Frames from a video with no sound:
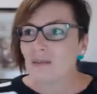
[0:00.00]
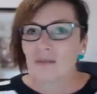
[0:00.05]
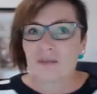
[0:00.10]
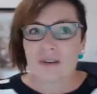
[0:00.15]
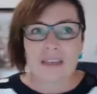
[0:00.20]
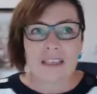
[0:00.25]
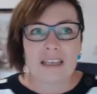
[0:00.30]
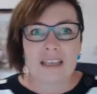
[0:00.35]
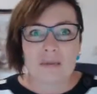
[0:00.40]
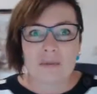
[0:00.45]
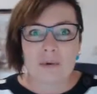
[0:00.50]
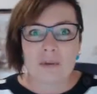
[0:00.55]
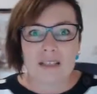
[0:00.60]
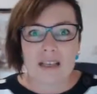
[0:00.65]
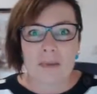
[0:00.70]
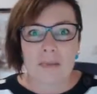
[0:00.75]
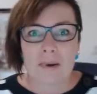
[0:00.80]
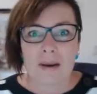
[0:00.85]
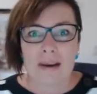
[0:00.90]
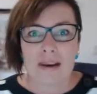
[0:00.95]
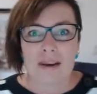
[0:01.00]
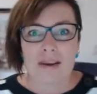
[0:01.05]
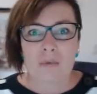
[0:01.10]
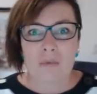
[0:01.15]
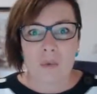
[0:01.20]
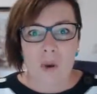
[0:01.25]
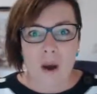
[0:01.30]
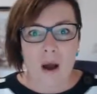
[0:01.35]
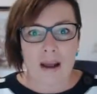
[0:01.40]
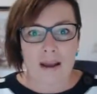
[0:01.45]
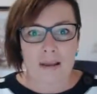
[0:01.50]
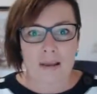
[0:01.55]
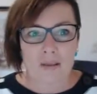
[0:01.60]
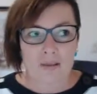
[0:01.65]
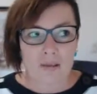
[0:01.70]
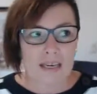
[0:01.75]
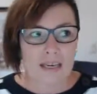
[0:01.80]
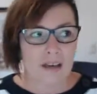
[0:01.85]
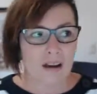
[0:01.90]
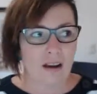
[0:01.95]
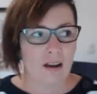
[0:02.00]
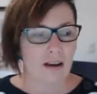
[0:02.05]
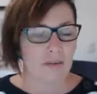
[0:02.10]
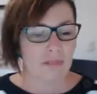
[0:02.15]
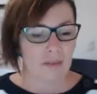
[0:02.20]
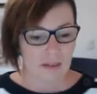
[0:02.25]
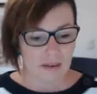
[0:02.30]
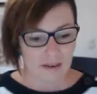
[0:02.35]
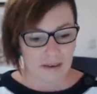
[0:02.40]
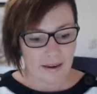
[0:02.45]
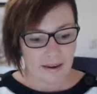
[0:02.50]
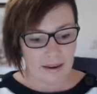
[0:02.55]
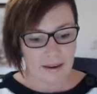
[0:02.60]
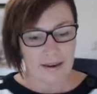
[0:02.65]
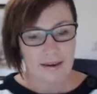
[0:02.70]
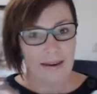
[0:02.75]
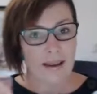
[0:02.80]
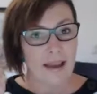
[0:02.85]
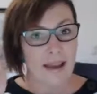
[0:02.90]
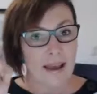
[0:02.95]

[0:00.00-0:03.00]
Really? What's happening? Why? 3 times? Okay.